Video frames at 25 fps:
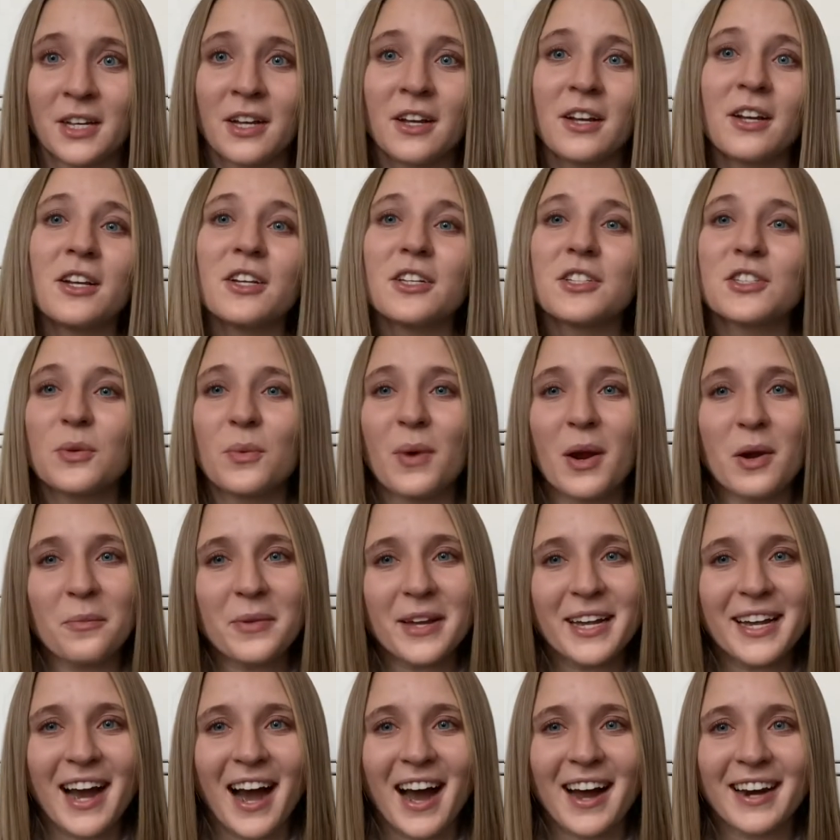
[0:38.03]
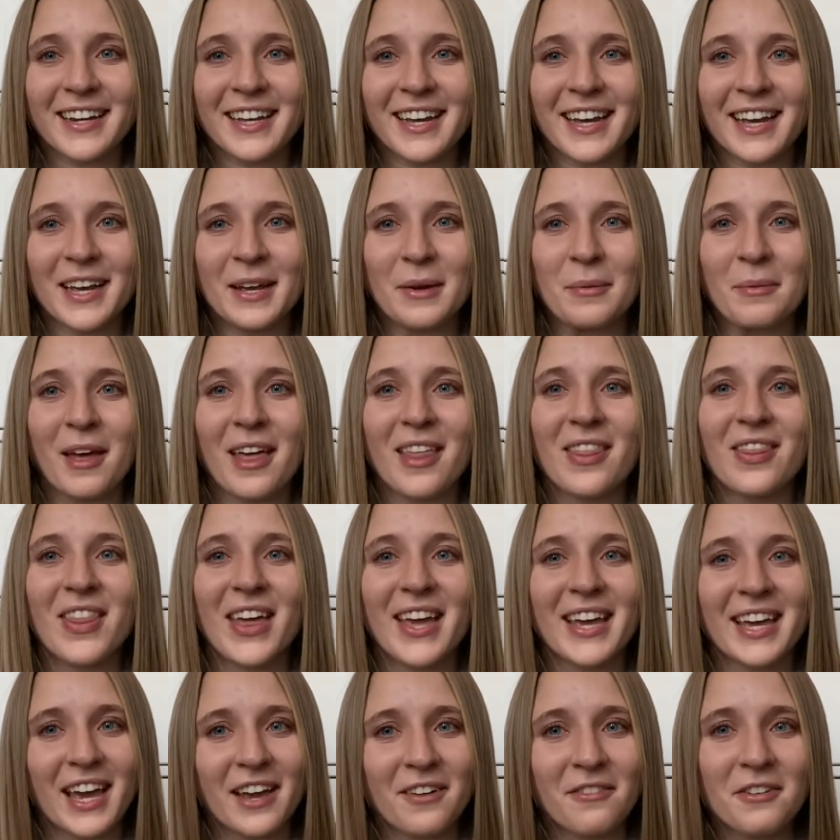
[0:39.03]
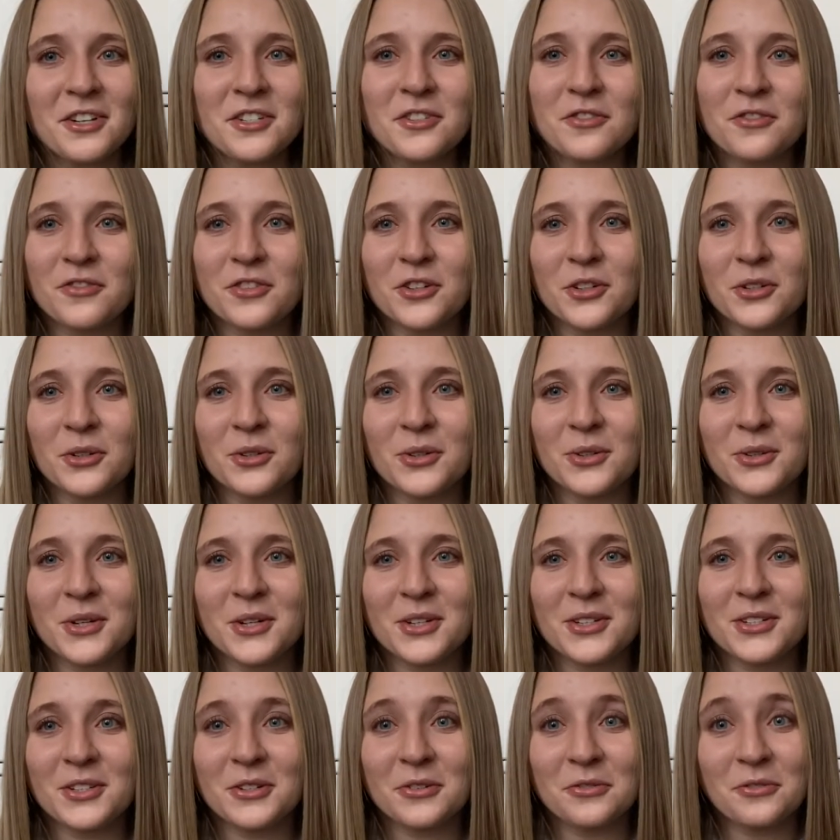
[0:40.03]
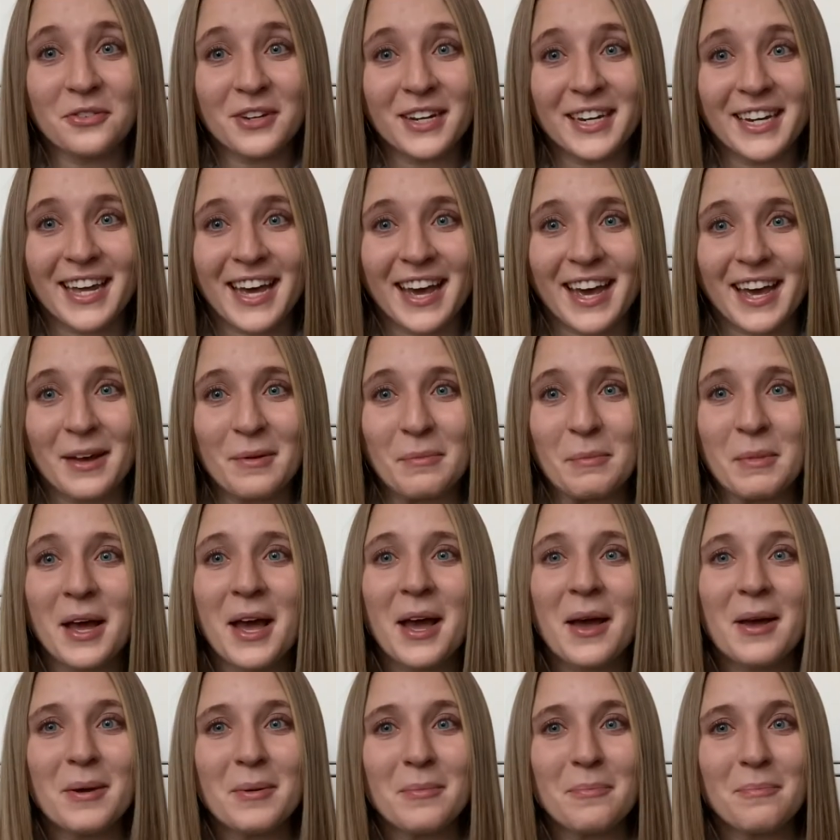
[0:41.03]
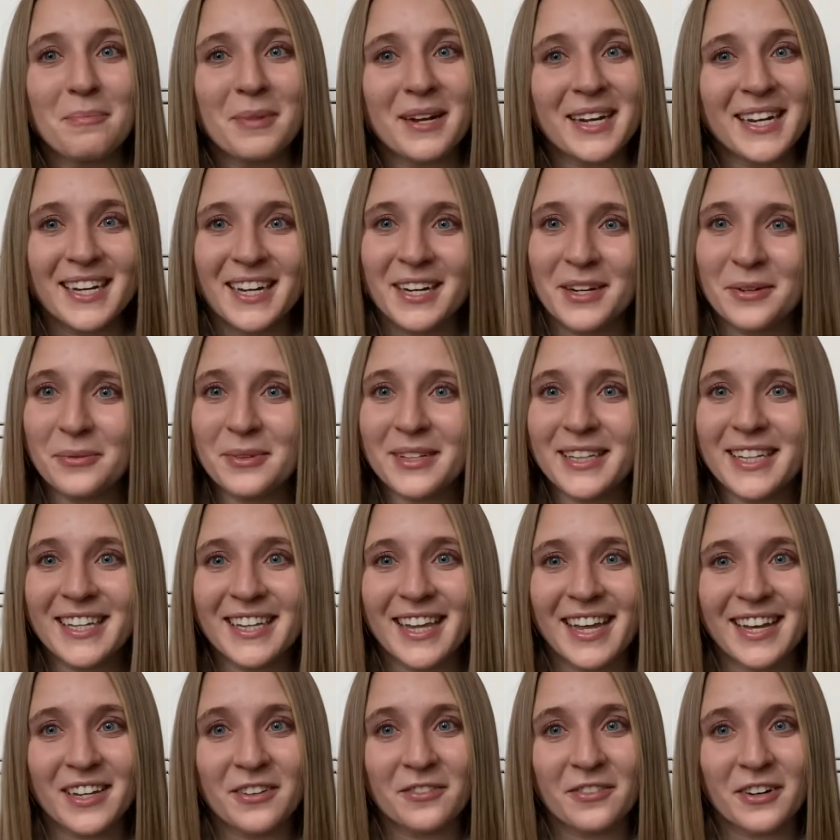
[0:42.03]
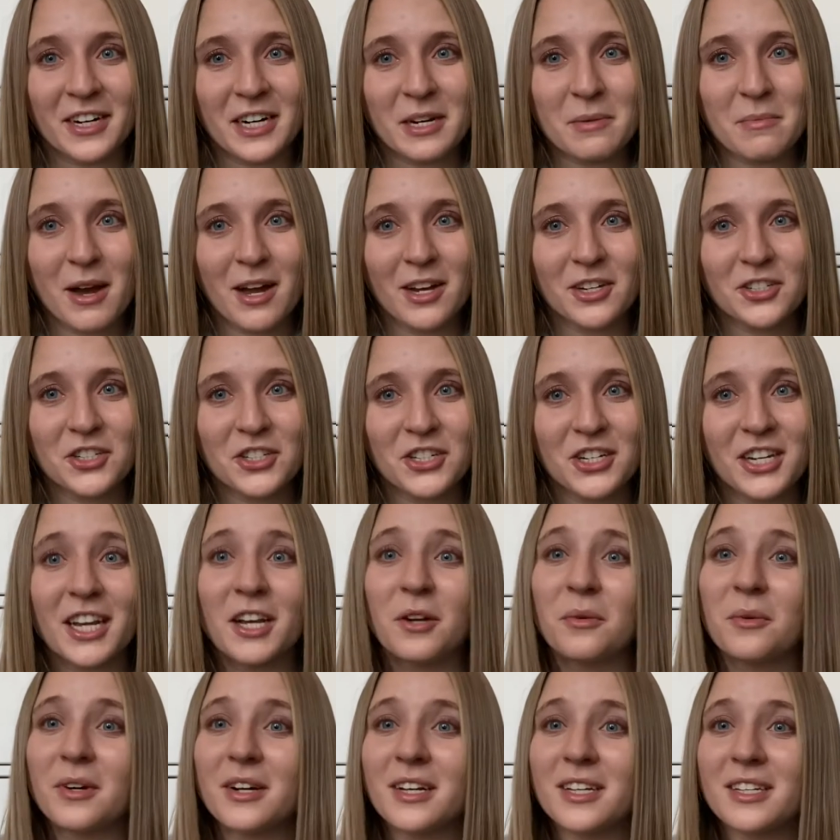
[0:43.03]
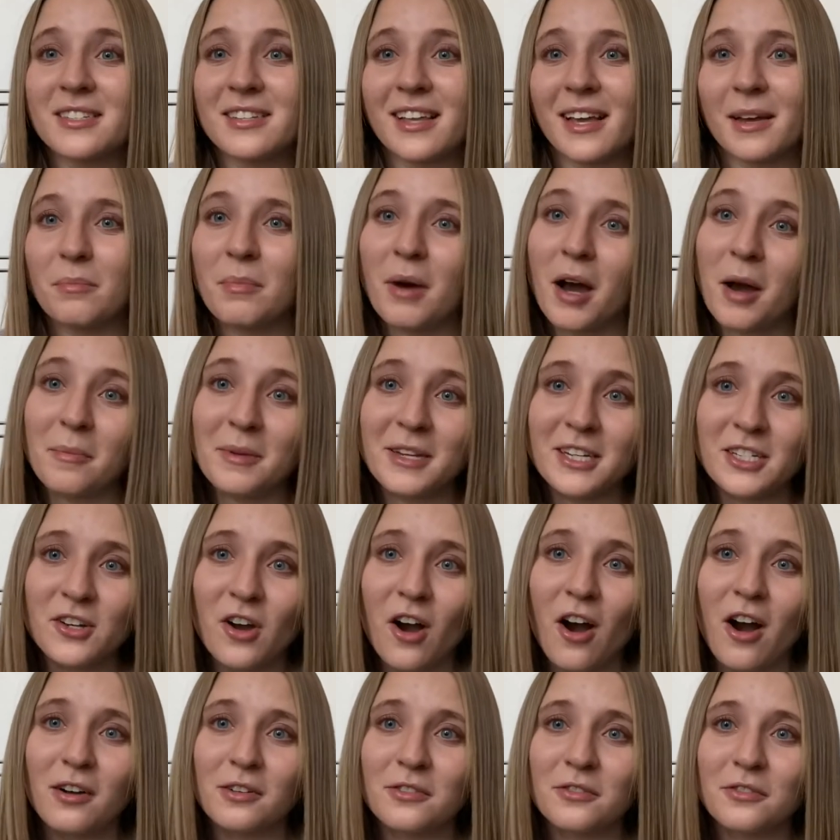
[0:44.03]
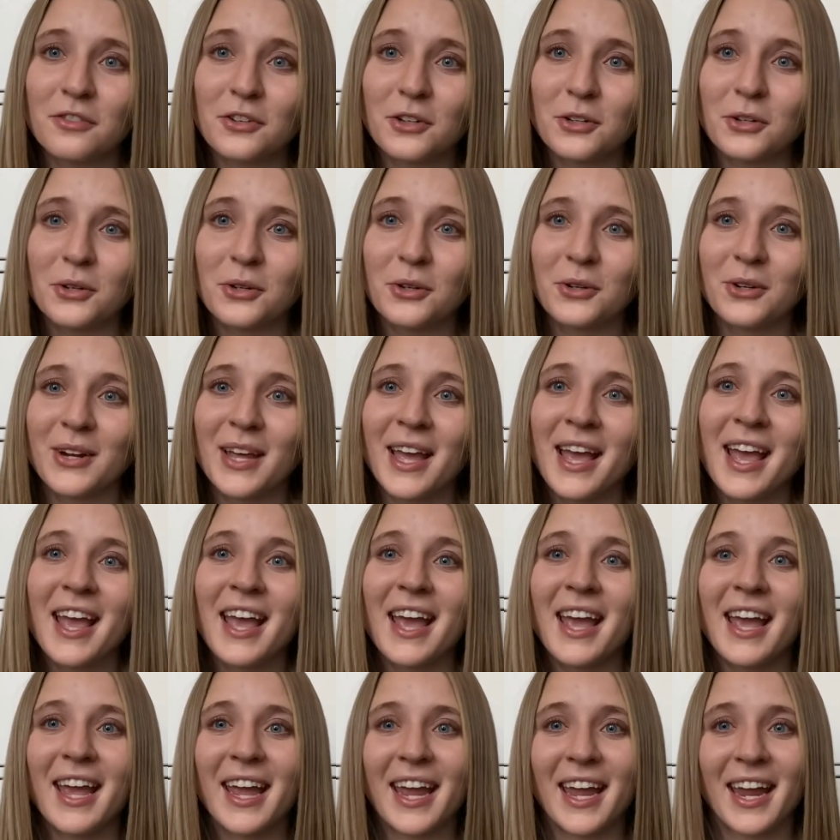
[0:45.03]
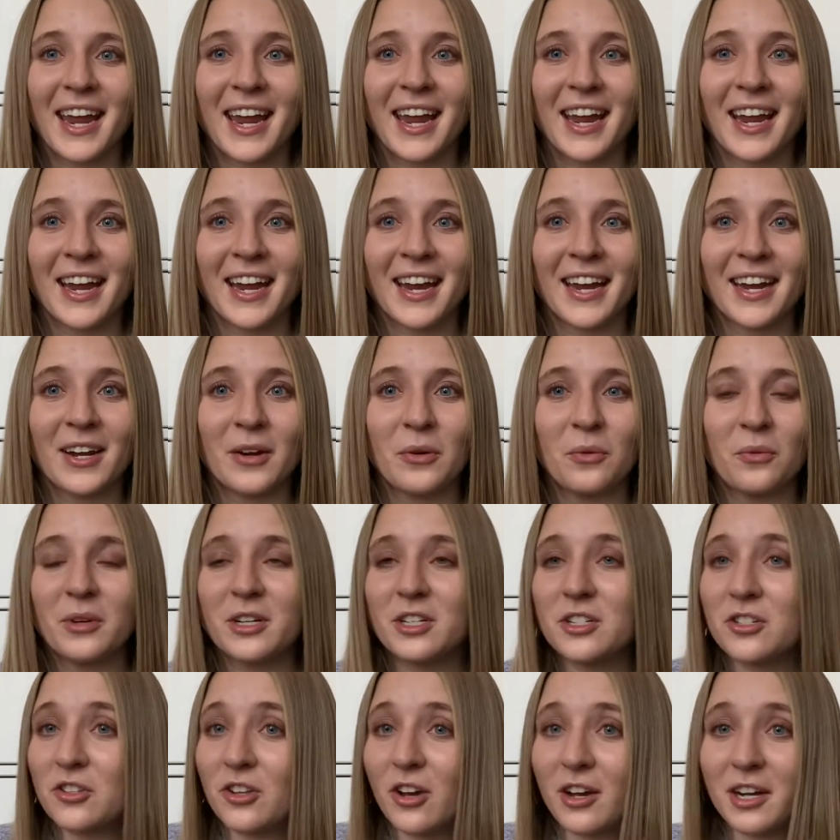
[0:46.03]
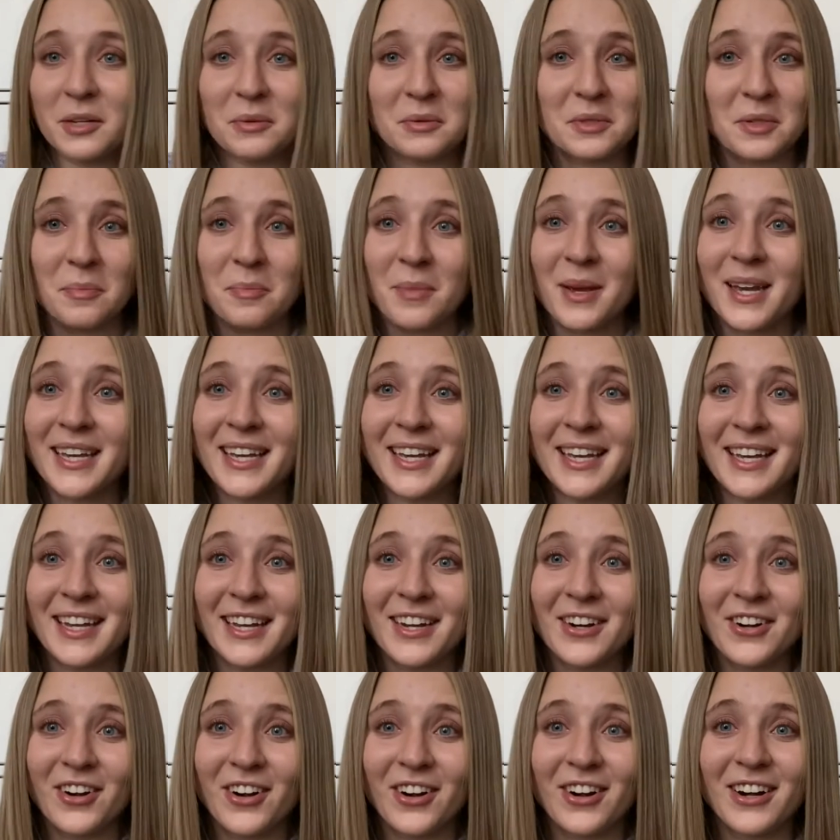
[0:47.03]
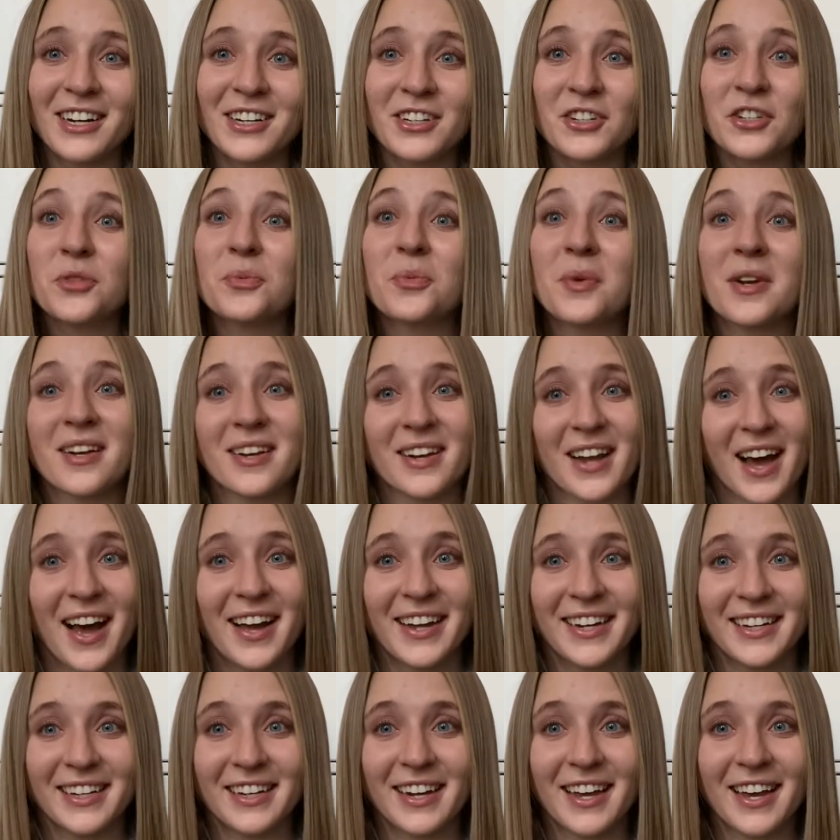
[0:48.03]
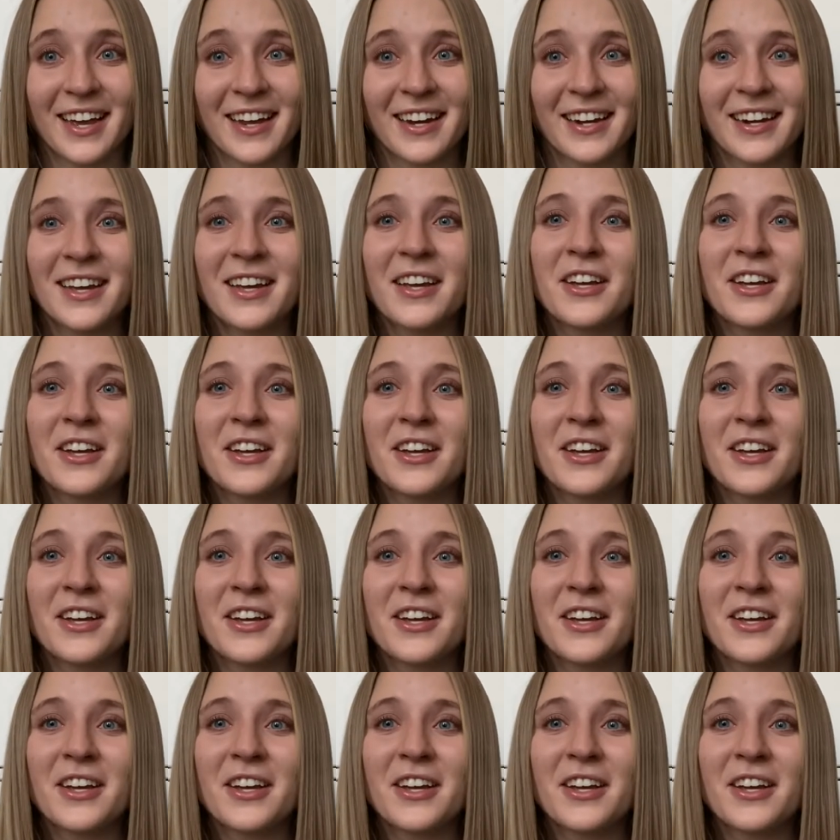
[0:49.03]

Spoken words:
So when we got him, they gave us food to feed him, but he didn't really like it very much. It was like puppy dog food, and we just thought he was a picky eater. He just would not eat it.